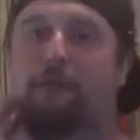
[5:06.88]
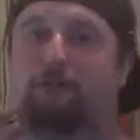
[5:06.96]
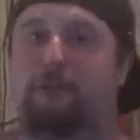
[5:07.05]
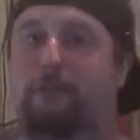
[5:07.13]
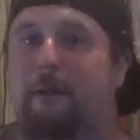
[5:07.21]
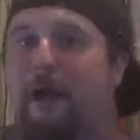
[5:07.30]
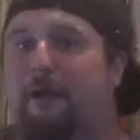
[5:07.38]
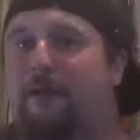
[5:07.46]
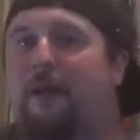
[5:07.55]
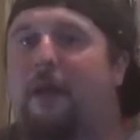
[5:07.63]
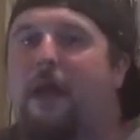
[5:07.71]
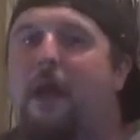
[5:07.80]
It's really bad.
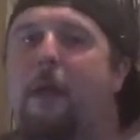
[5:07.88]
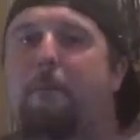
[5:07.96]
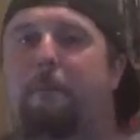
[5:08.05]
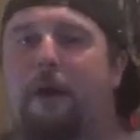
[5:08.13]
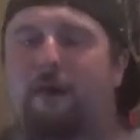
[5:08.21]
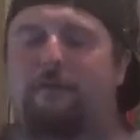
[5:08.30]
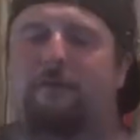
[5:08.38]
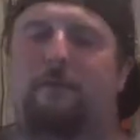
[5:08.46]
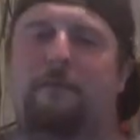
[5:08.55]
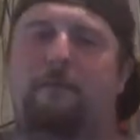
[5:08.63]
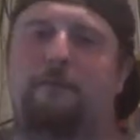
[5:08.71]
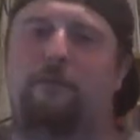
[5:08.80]
But
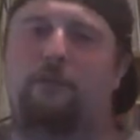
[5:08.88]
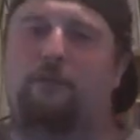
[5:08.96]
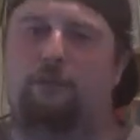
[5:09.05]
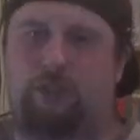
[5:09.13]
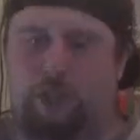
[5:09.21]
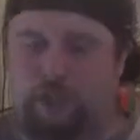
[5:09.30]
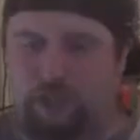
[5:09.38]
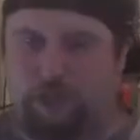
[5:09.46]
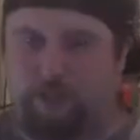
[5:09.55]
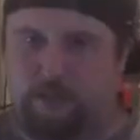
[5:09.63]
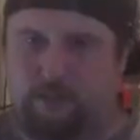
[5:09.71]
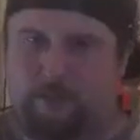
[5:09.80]
Georgina
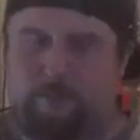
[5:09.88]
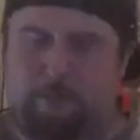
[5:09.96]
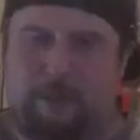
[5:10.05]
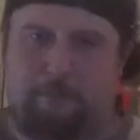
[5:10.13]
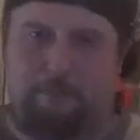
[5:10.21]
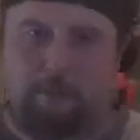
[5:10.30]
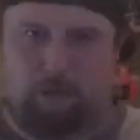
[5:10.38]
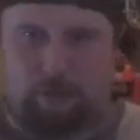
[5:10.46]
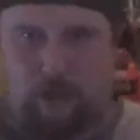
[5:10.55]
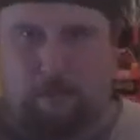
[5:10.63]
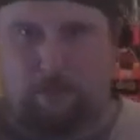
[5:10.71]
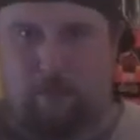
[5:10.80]
Sherrington played Mildred
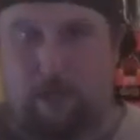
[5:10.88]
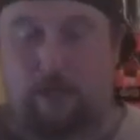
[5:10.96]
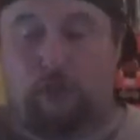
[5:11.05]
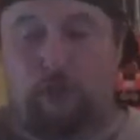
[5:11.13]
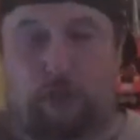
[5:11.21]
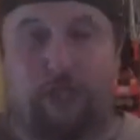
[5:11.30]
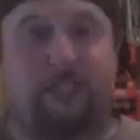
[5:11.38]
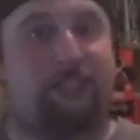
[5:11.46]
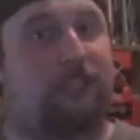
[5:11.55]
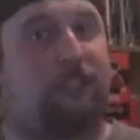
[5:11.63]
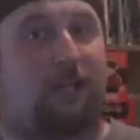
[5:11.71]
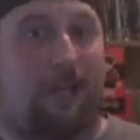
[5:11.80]
Hubble, and she
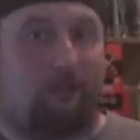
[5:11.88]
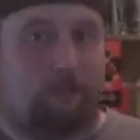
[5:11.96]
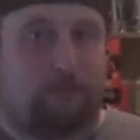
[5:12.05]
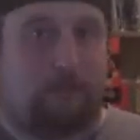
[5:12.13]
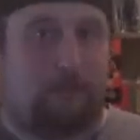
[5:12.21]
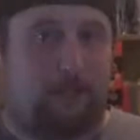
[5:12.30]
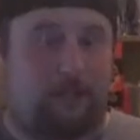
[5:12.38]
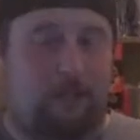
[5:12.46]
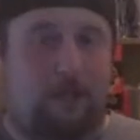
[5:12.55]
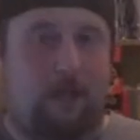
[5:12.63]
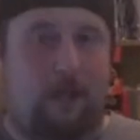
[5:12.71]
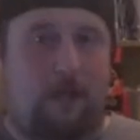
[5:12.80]
stuck out to me.
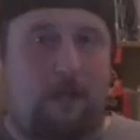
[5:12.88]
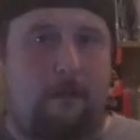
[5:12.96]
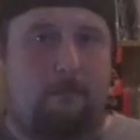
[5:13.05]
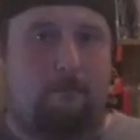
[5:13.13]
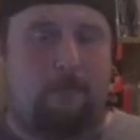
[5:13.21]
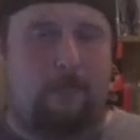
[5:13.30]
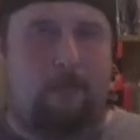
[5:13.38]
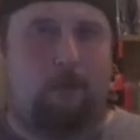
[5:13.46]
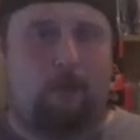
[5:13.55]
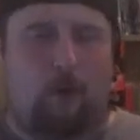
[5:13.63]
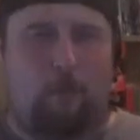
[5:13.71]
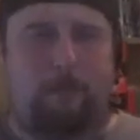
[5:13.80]

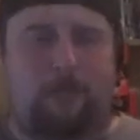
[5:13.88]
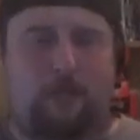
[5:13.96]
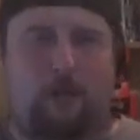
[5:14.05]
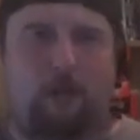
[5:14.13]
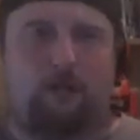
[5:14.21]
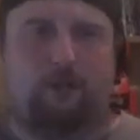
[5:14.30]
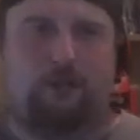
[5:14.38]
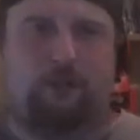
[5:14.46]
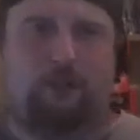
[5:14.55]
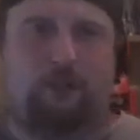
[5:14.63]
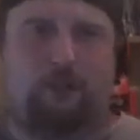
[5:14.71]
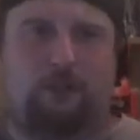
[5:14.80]
Not
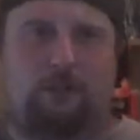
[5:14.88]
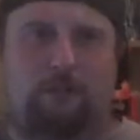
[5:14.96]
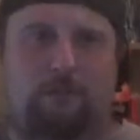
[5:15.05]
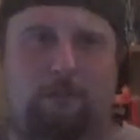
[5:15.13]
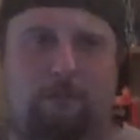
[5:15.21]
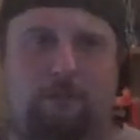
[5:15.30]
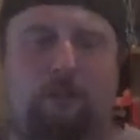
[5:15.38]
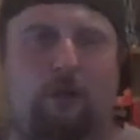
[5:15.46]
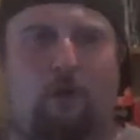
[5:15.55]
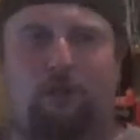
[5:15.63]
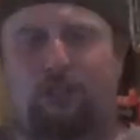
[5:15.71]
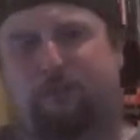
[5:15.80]
just
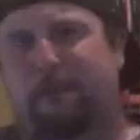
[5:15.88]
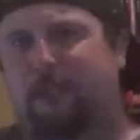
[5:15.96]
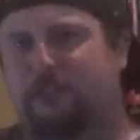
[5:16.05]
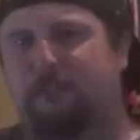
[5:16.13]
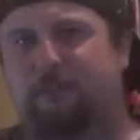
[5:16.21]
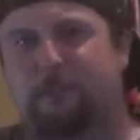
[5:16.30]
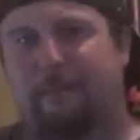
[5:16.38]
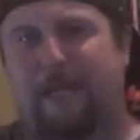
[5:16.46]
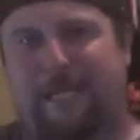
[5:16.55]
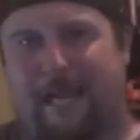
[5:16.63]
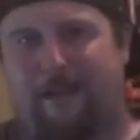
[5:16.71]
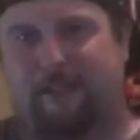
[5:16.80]
because she was the
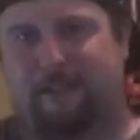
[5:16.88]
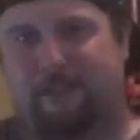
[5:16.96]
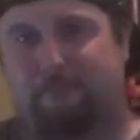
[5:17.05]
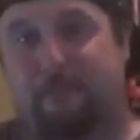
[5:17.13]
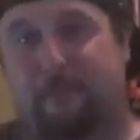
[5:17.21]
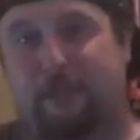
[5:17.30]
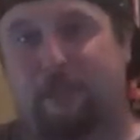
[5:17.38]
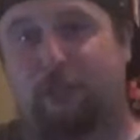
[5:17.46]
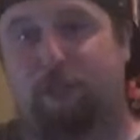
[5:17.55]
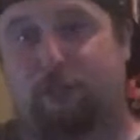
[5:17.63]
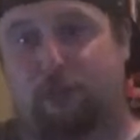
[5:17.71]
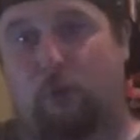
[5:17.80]
main character, but because
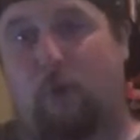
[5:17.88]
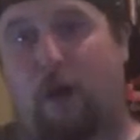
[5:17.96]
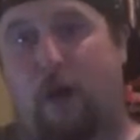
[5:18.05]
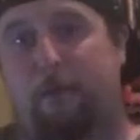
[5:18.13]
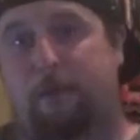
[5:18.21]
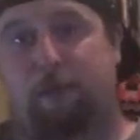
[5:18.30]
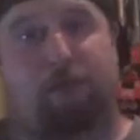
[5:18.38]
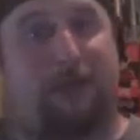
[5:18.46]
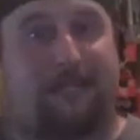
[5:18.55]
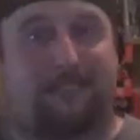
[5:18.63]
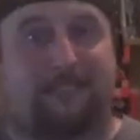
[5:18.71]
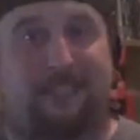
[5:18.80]
you saw her
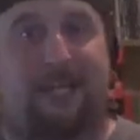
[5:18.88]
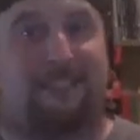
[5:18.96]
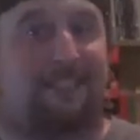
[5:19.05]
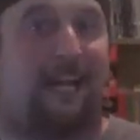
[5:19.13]
progress as an